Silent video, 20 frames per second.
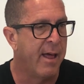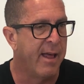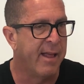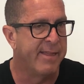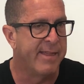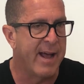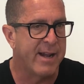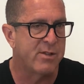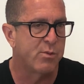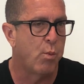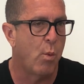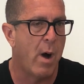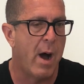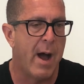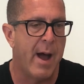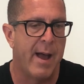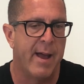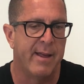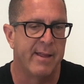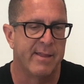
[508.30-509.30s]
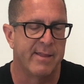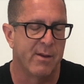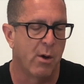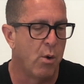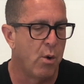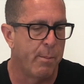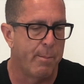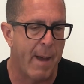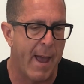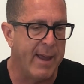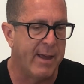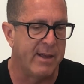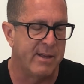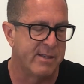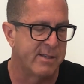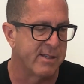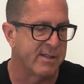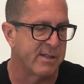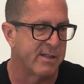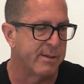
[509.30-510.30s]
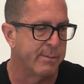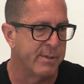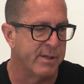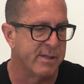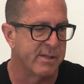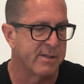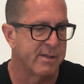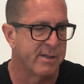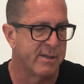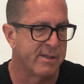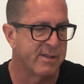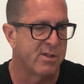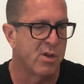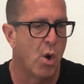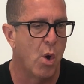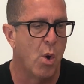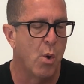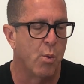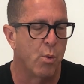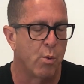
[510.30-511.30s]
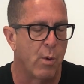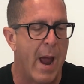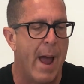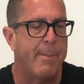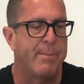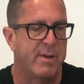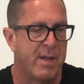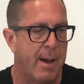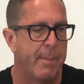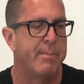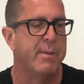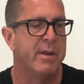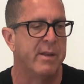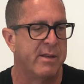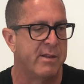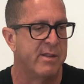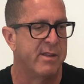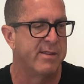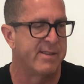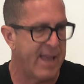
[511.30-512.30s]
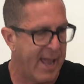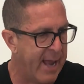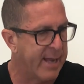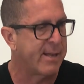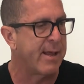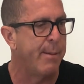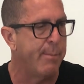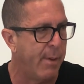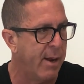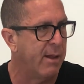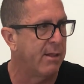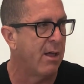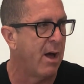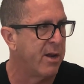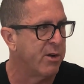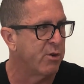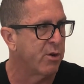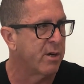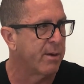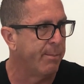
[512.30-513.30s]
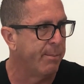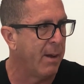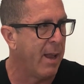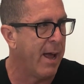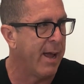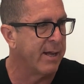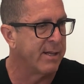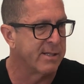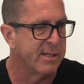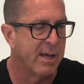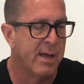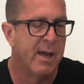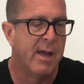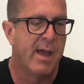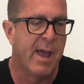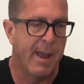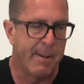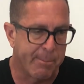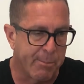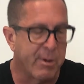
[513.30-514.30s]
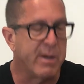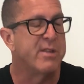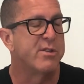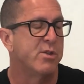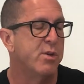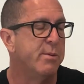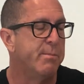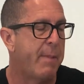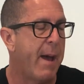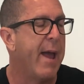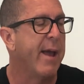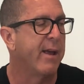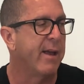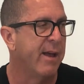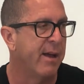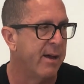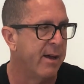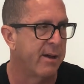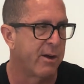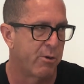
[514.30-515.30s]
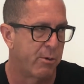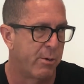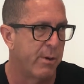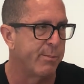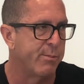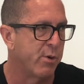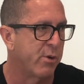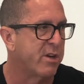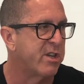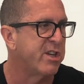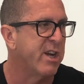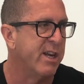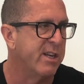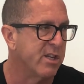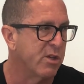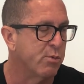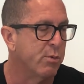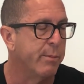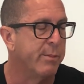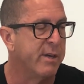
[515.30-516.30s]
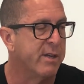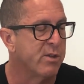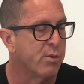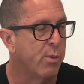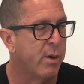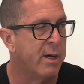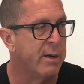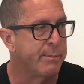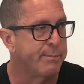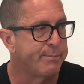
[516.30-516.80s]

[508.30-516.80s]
That's why the whole banking system is so wrapped up into this anti-money laundering compliance. And pretty soon crypto exchanges will be as well.